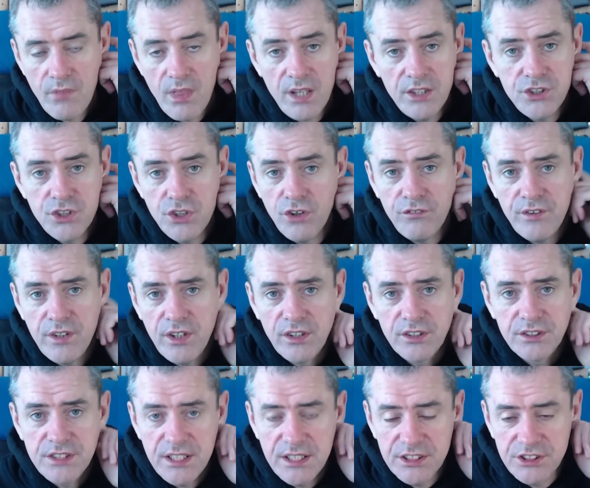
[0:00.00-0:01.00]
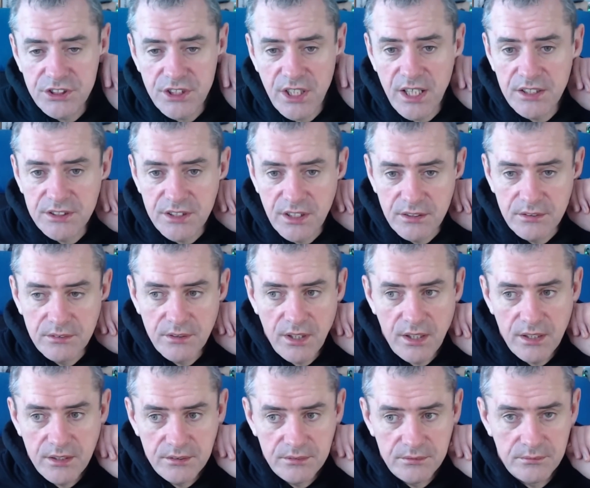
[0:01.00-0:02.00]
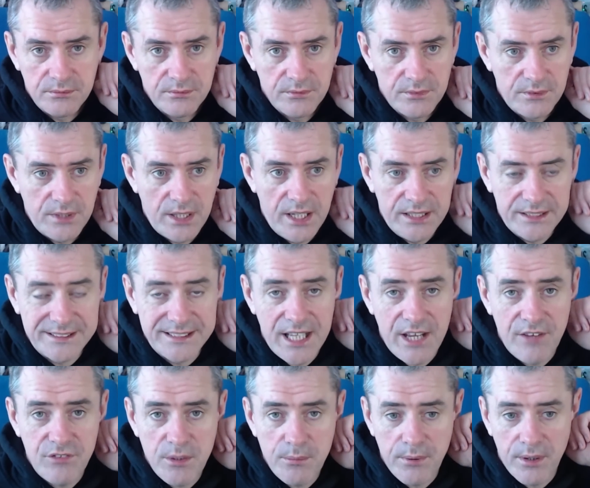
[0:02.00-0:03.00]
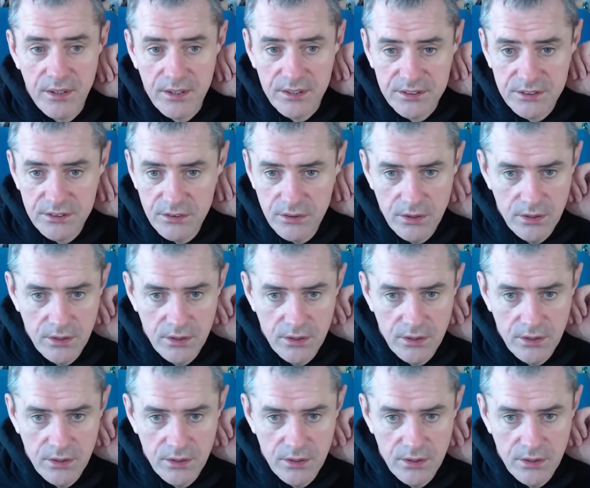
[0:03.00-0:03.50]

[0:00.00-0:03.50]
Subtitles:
Do you know VRT is charged on safety products?